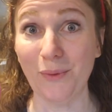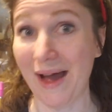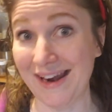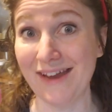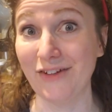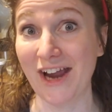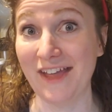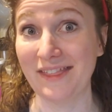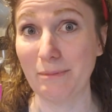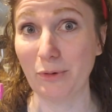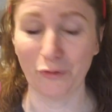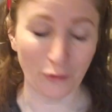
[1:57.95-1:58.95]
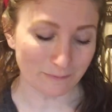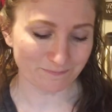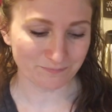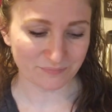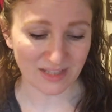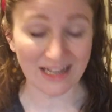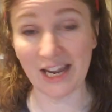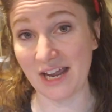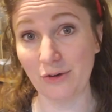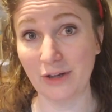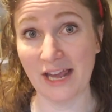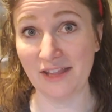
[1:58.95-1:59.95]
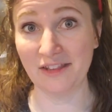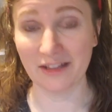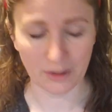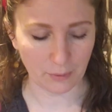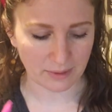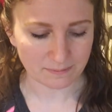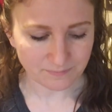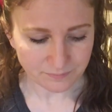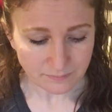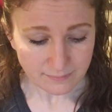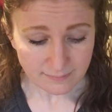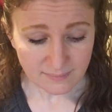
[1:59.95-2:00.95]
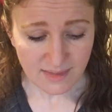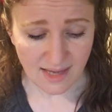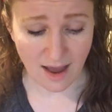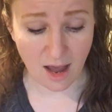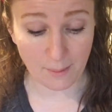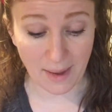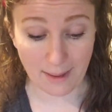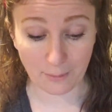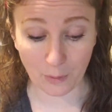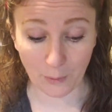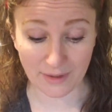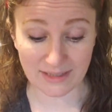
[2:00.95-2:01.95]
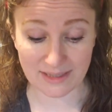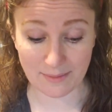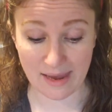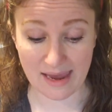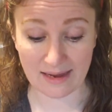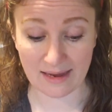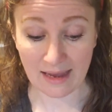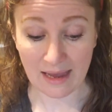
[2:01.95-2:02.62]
I never had that before. I only had the liquid. I'm going to make